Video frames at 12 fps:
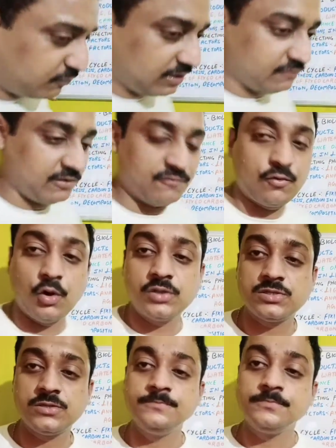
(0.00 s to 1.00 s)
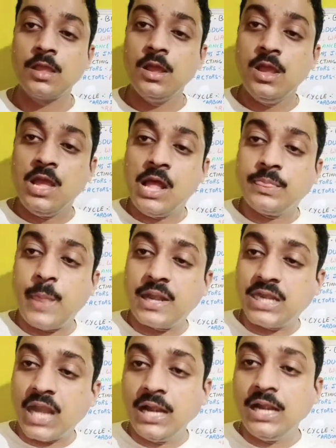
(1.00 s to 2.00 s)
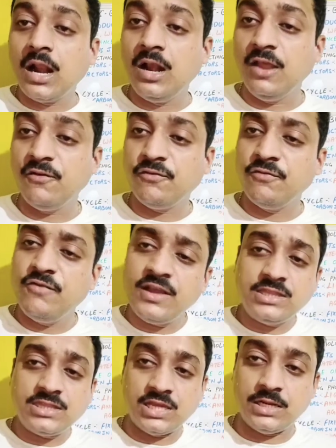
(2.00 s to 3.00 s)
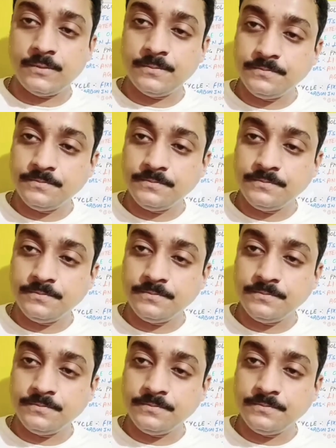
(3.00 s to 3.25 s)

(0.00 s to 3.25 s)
leaf of course the tender leaf, very thin.